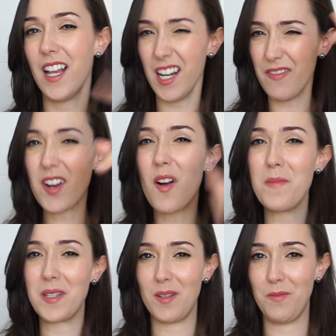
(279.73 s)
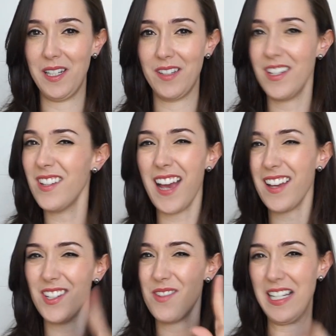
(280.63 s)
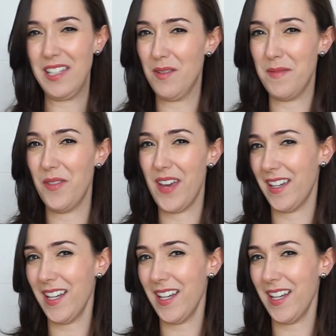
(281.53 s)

Leave a comment down below. You had no idea about that.